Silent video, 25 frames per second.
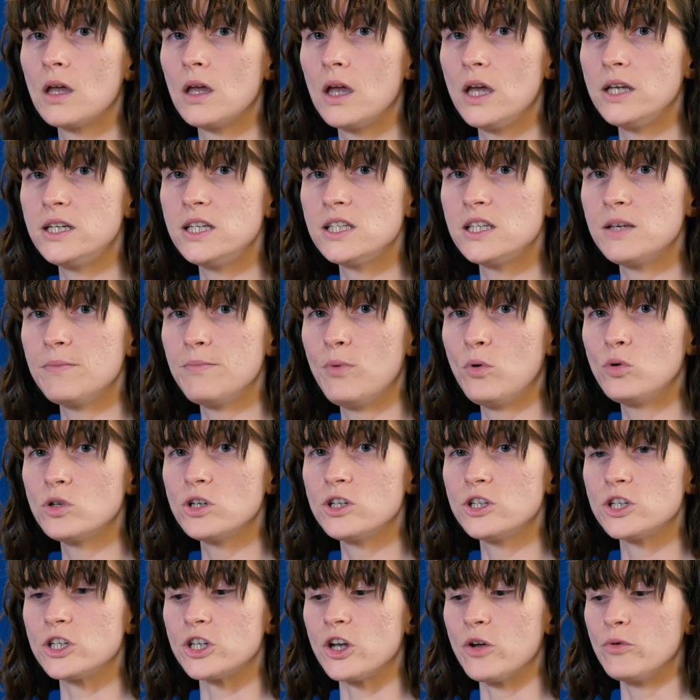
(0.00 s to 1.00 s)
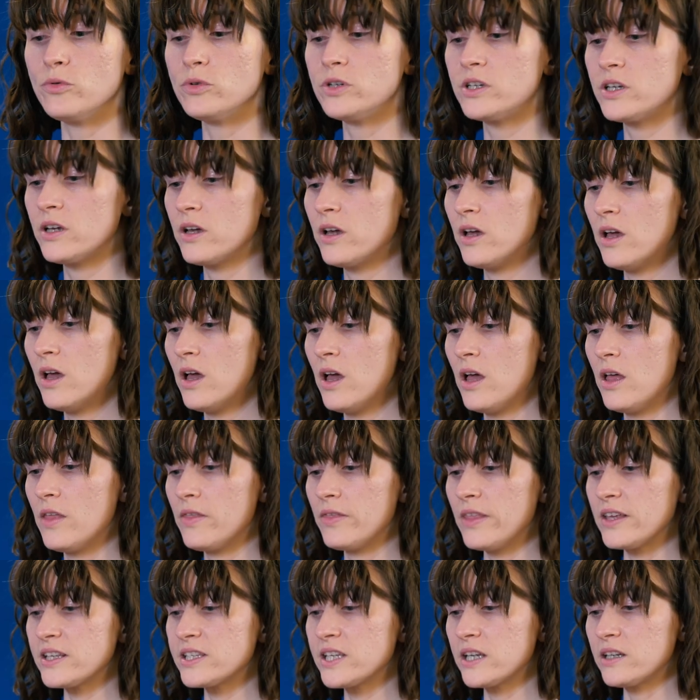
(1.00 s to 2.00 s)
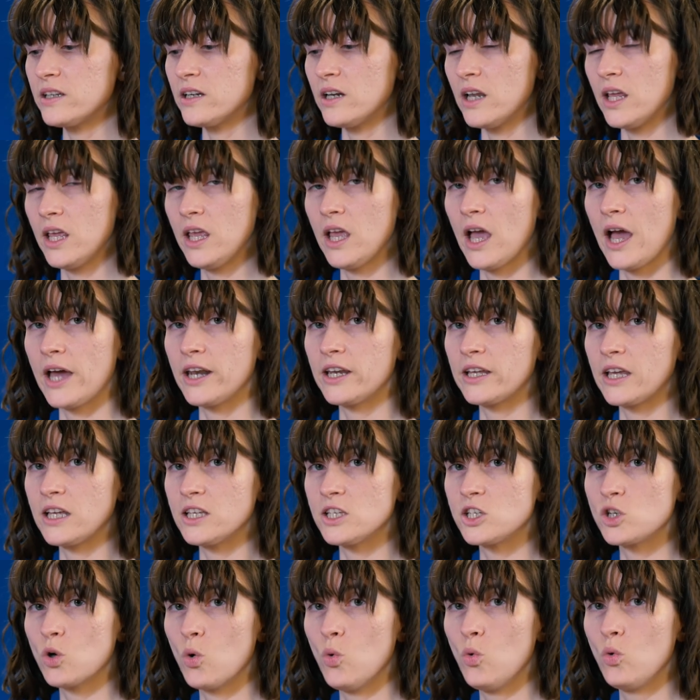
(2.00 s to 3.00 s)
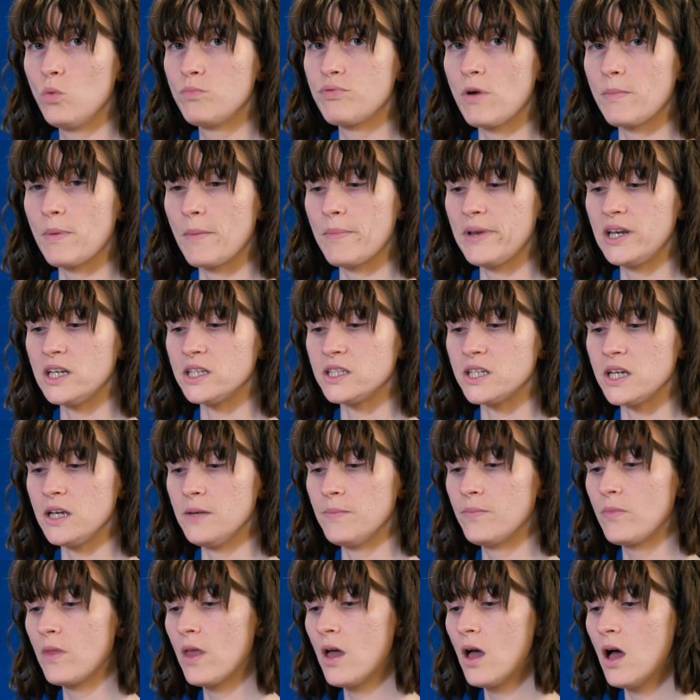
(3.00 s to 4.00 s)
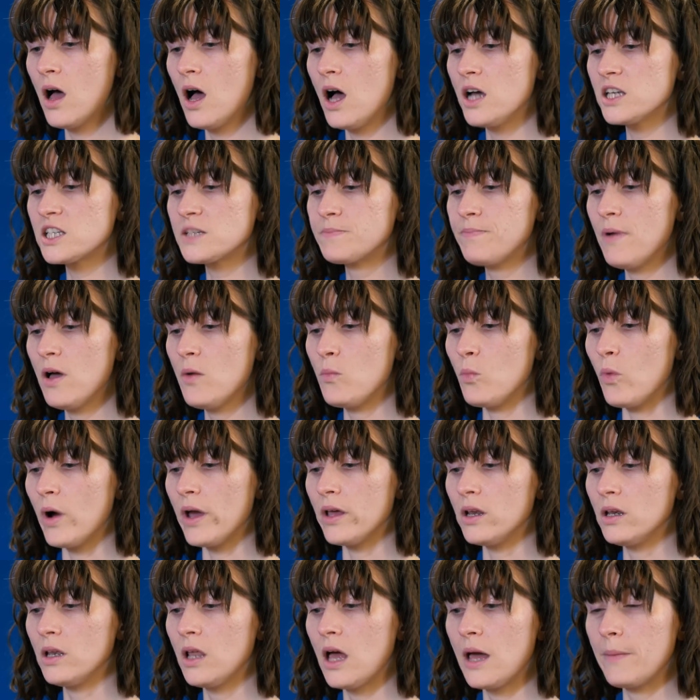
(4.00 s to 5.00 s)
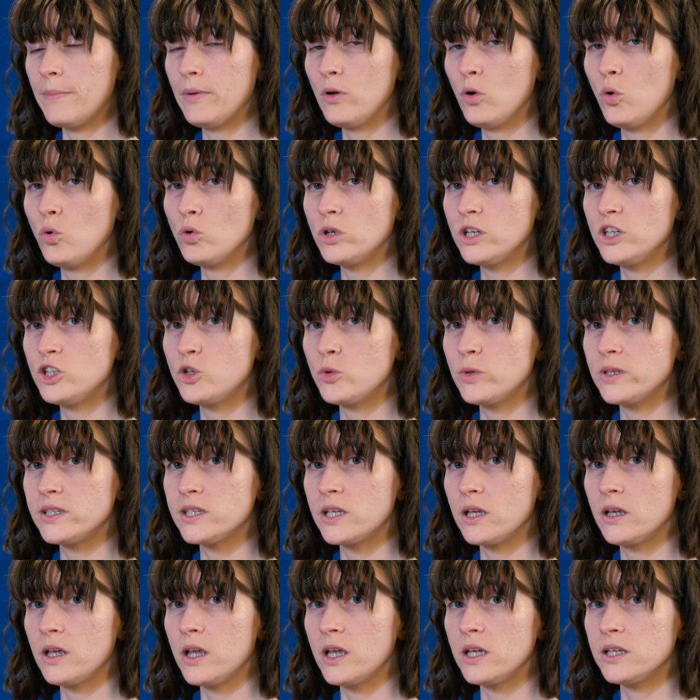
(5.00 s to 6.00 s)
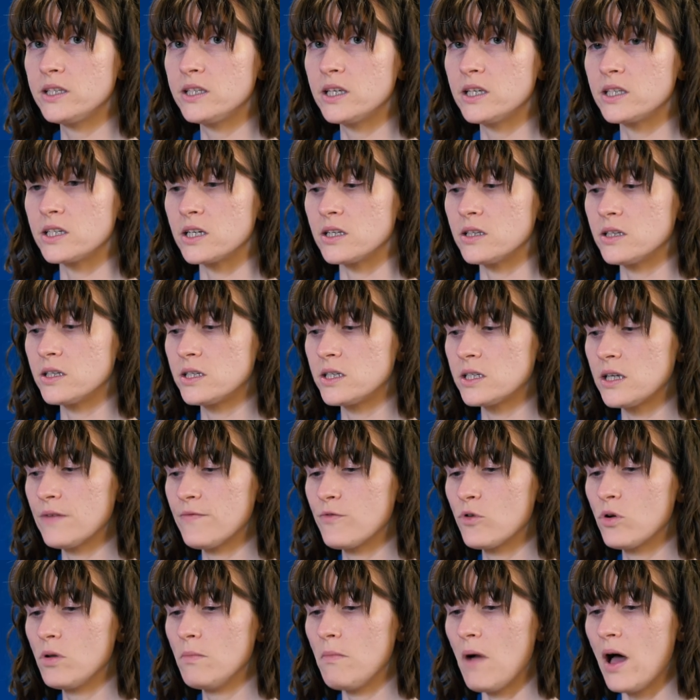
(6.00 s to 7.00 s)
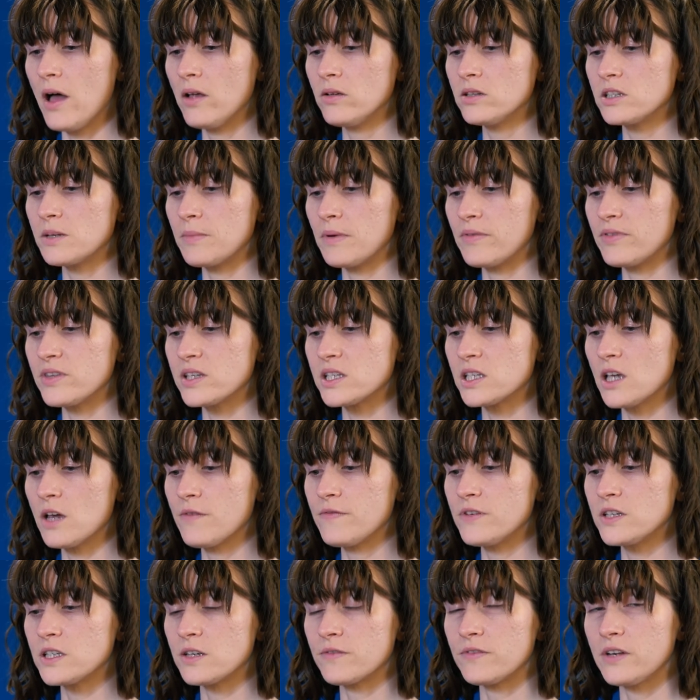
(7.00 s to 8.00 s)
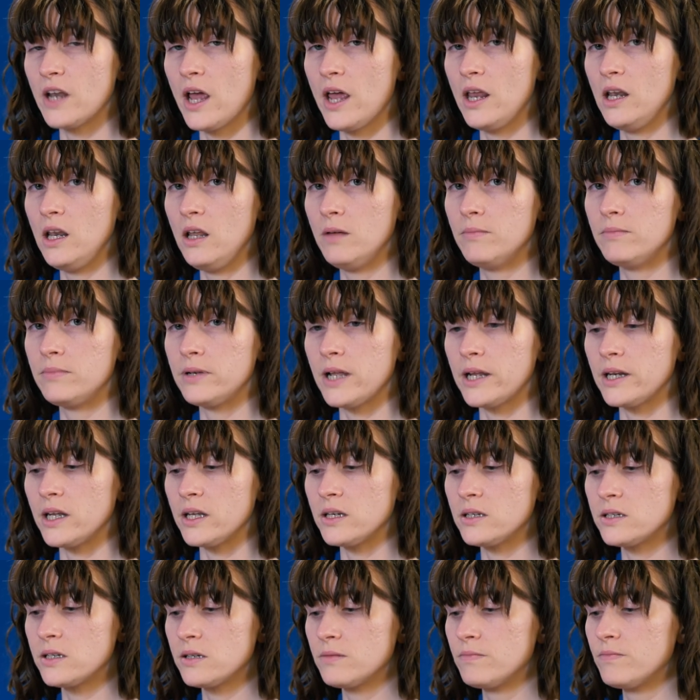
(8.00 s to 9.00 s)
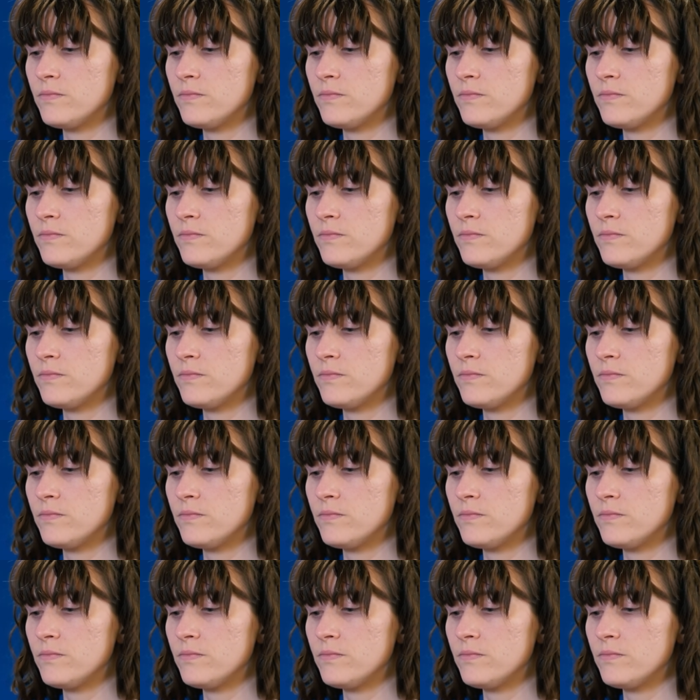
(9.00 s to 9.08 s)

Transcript: It is important to note that suddenly, and against all probability, a sperm whale had been called into existence several miles above the surface of an alien planet.